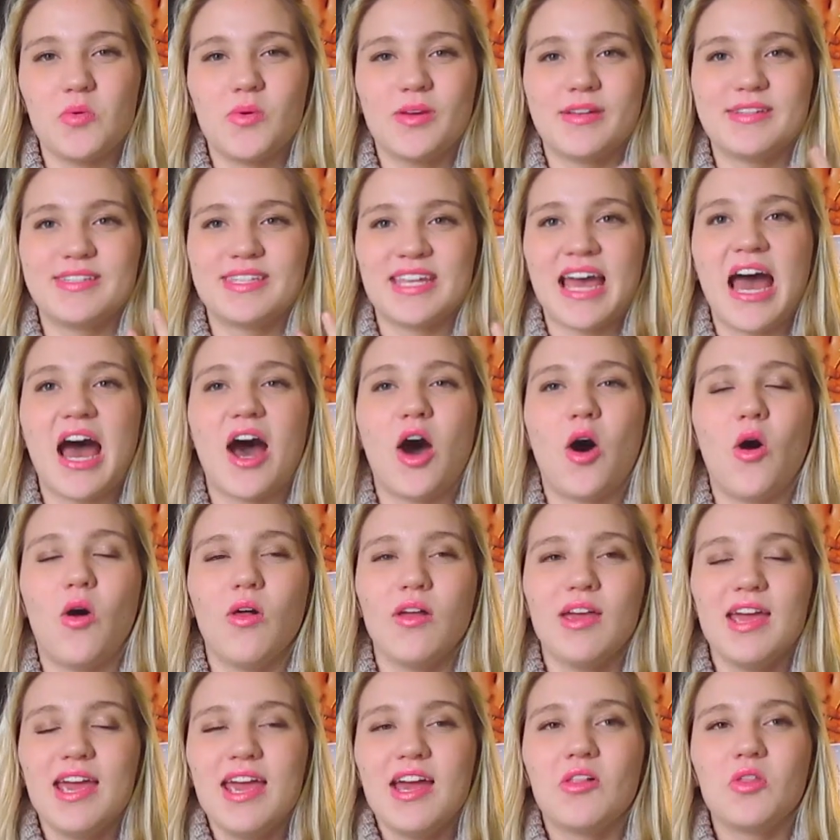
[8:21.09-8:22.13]
You could
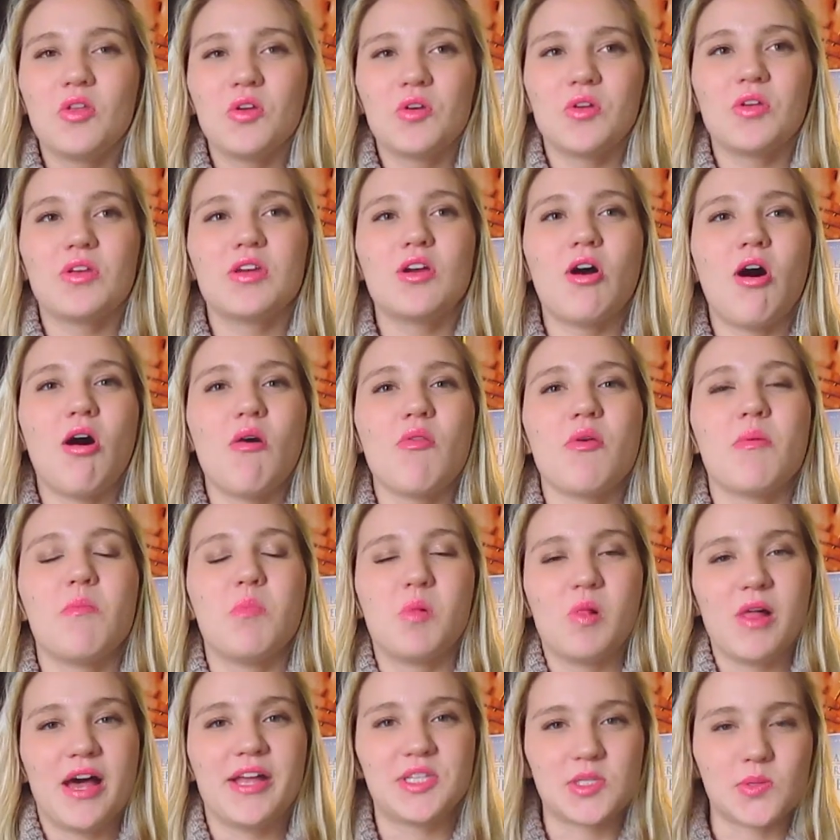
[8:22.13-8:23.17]
tell literally all the
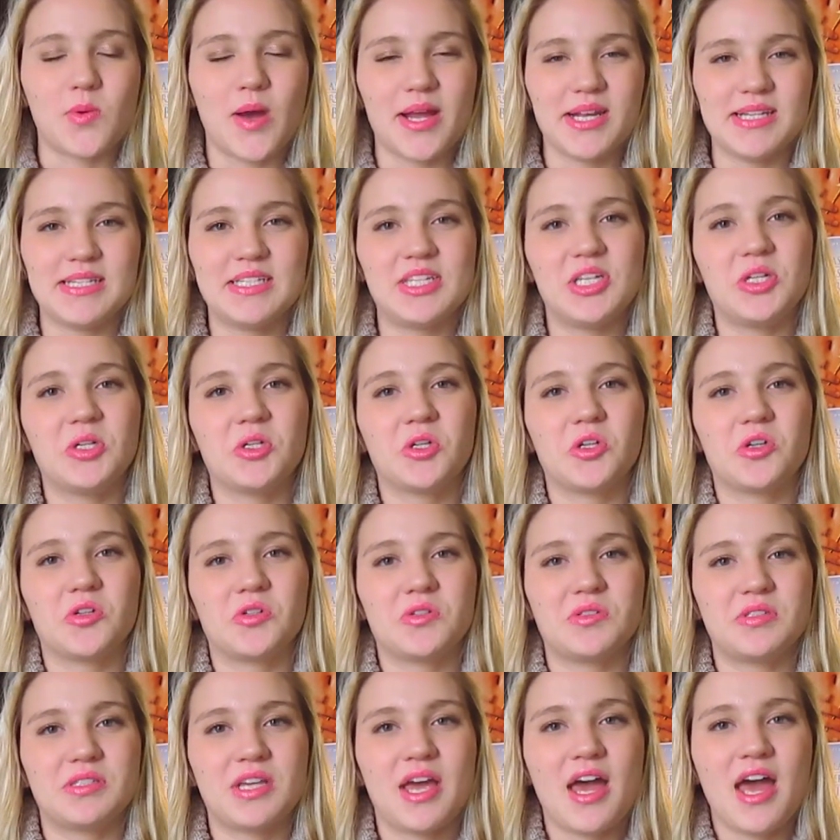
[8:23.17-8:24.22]
blood, sweat, and
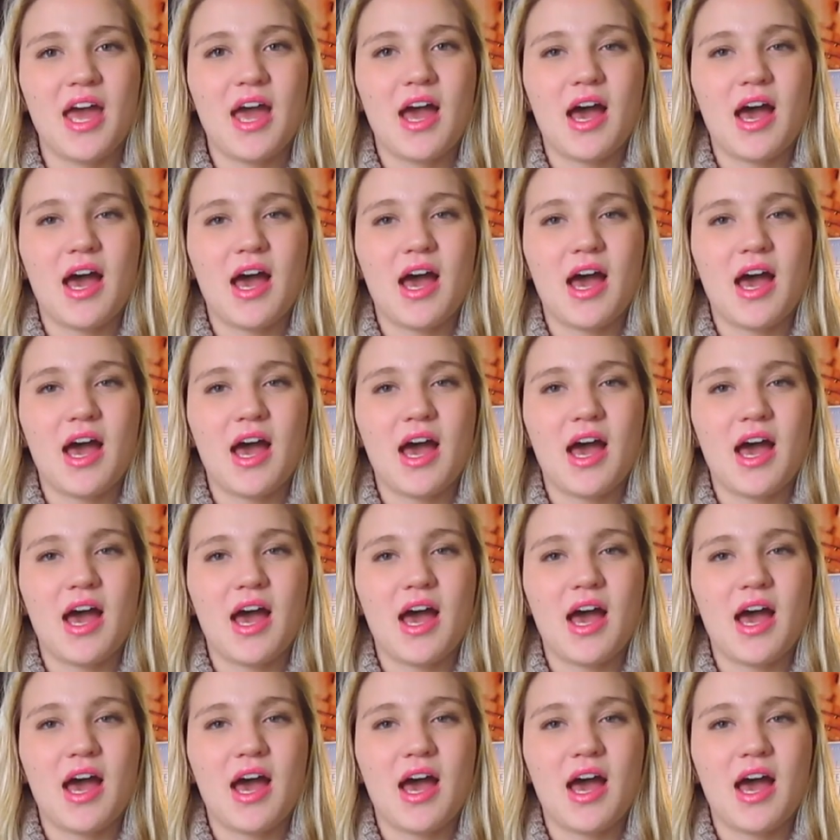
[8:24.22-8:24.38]
tears